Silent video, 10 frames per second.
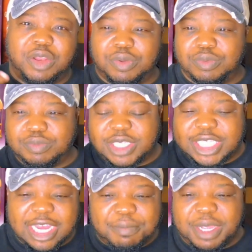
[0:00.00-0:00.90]

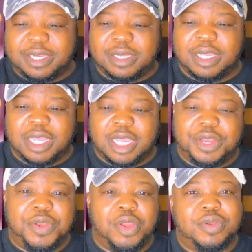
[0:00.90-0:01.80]
cinnamon
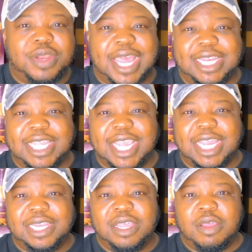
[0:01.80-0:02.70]
note at the
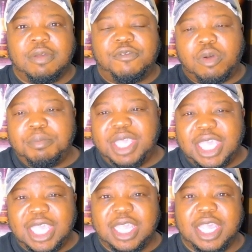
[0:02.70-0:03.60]
end? For
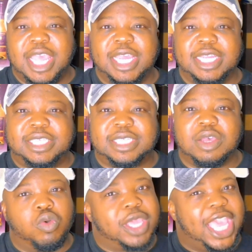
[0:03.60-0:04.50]
me, it's
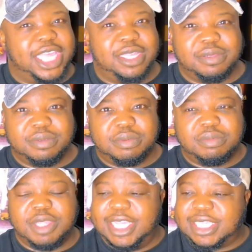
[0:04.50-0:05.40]
okay.
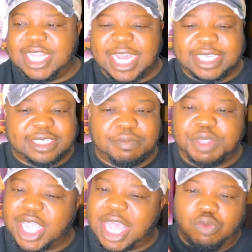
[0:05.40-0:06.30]
It's not
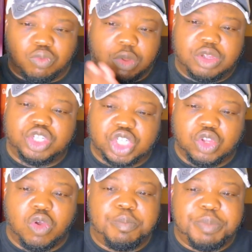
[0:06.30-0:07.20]
something I will rush to
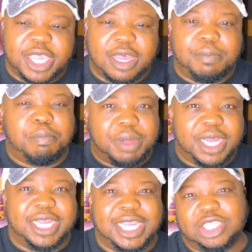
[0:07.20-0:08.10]
go pick up,
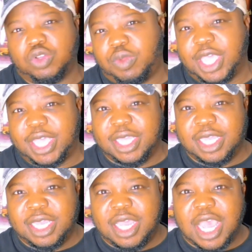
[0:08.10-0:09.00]
but it's okay.
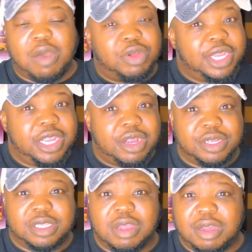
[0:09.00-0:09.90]
I want to hear your
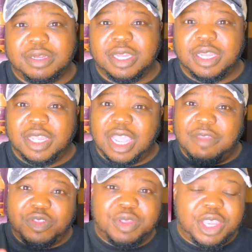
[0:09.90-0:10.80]
thought. If
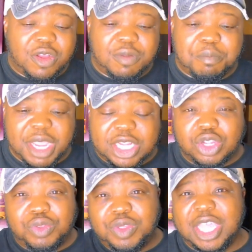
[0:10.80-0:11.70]
you hear, make sure
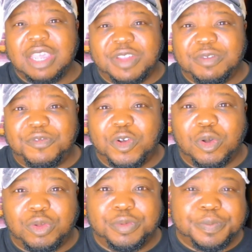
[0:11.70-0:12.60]
you give it a
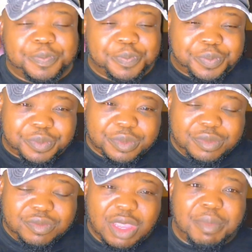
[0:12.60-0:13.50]
follow.
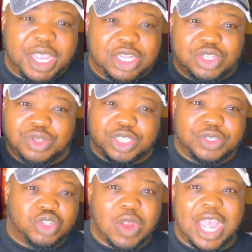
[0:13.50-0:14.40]
Make sure you
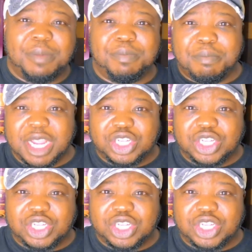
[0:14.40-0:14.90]
subscribe. Make sure